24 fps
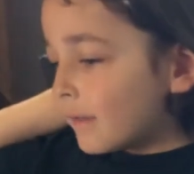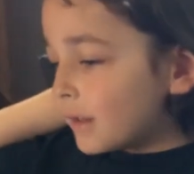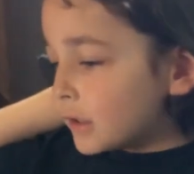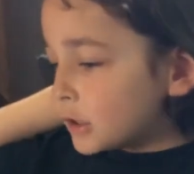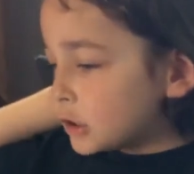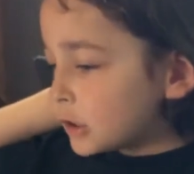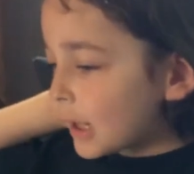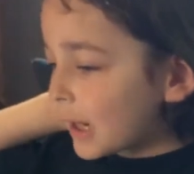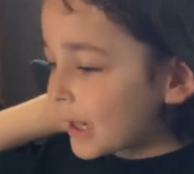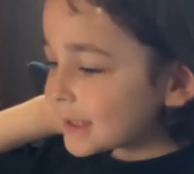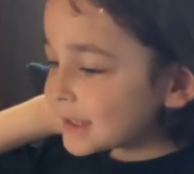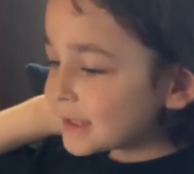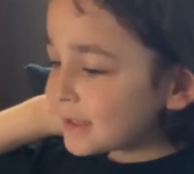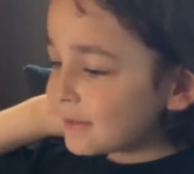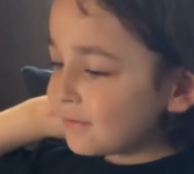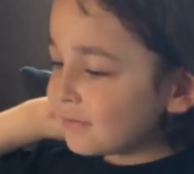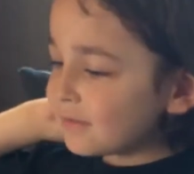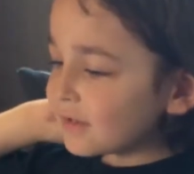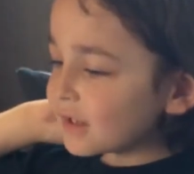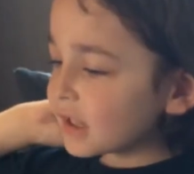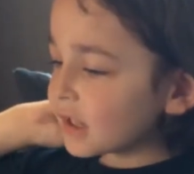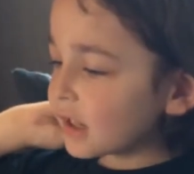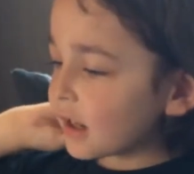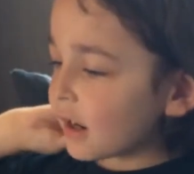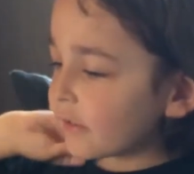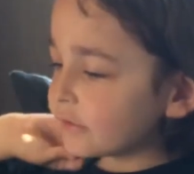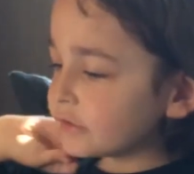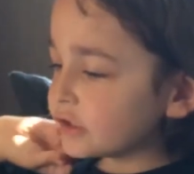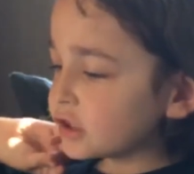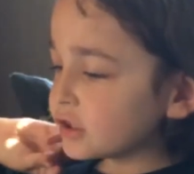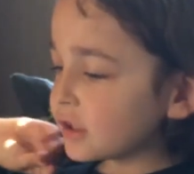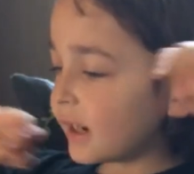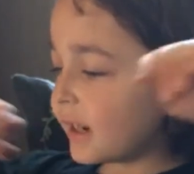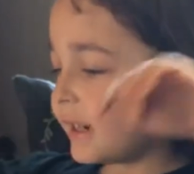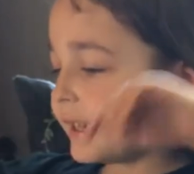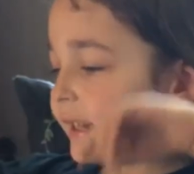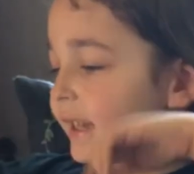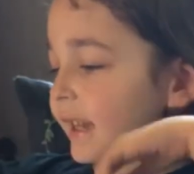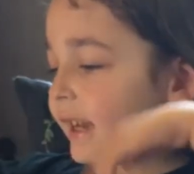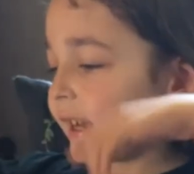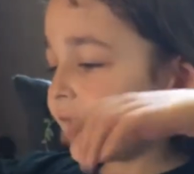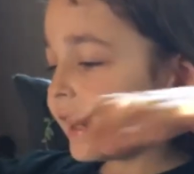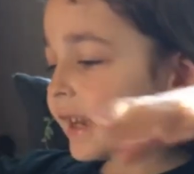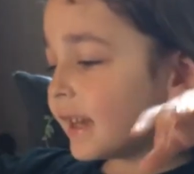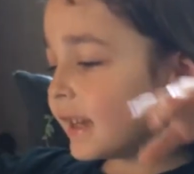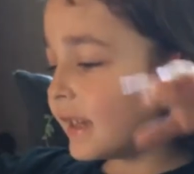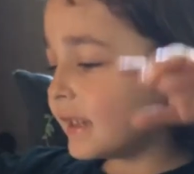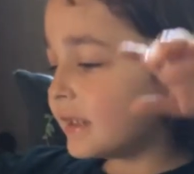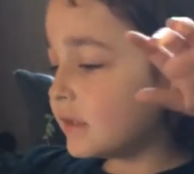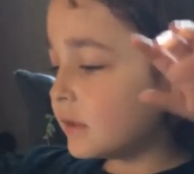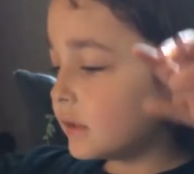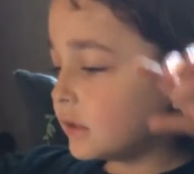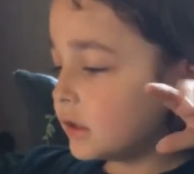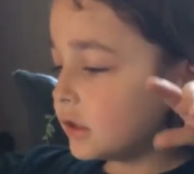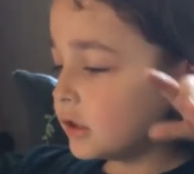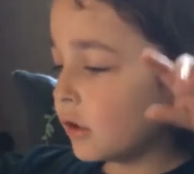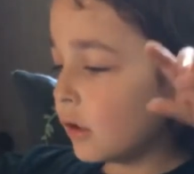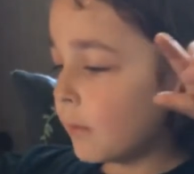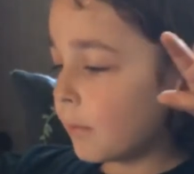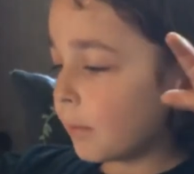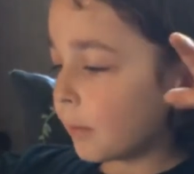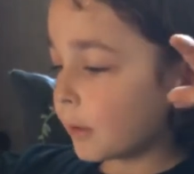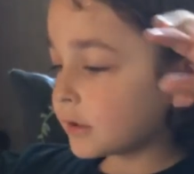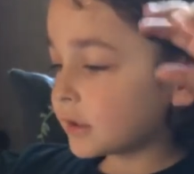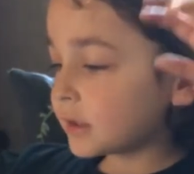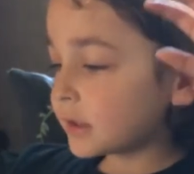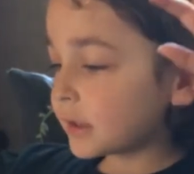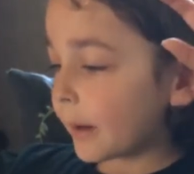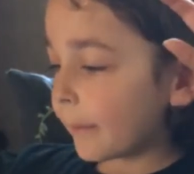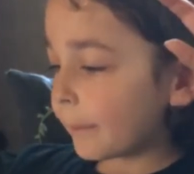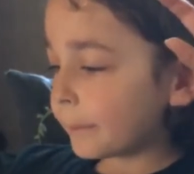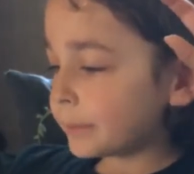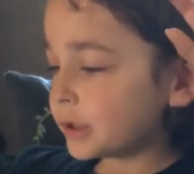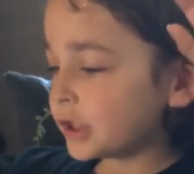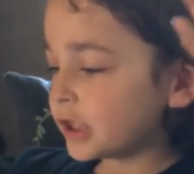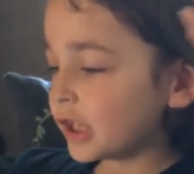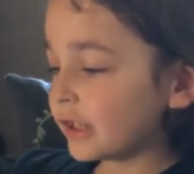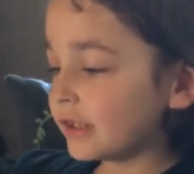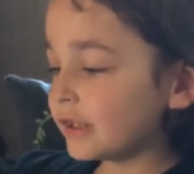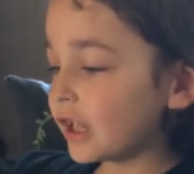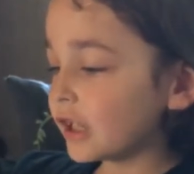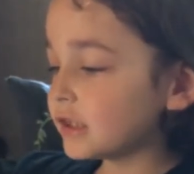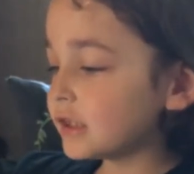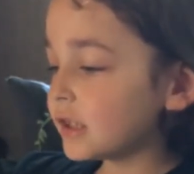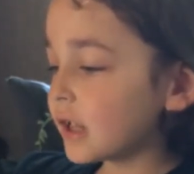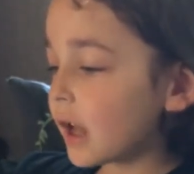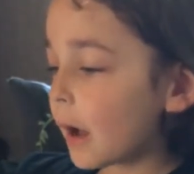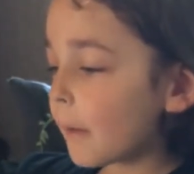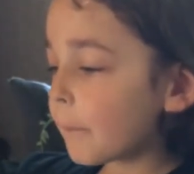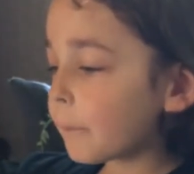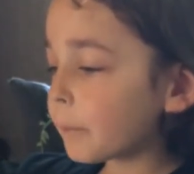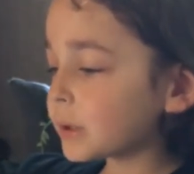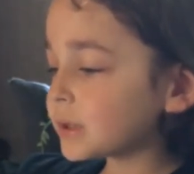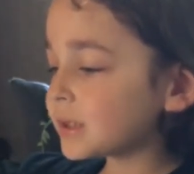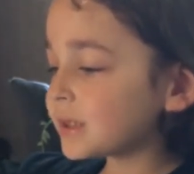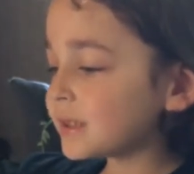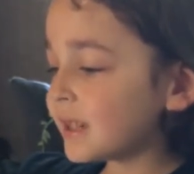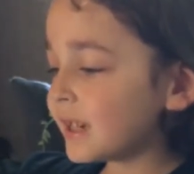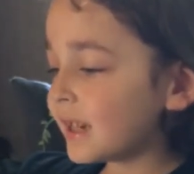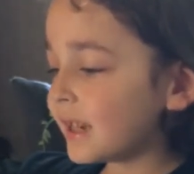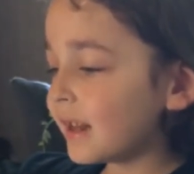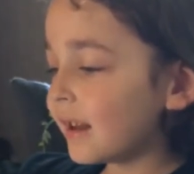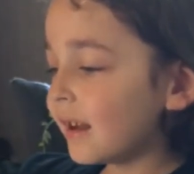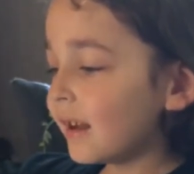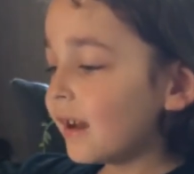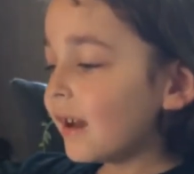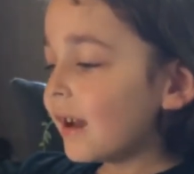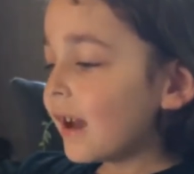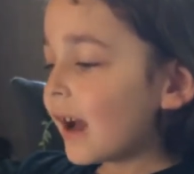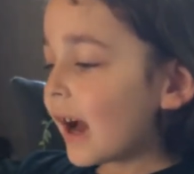Transfer of training in true perception does not proceed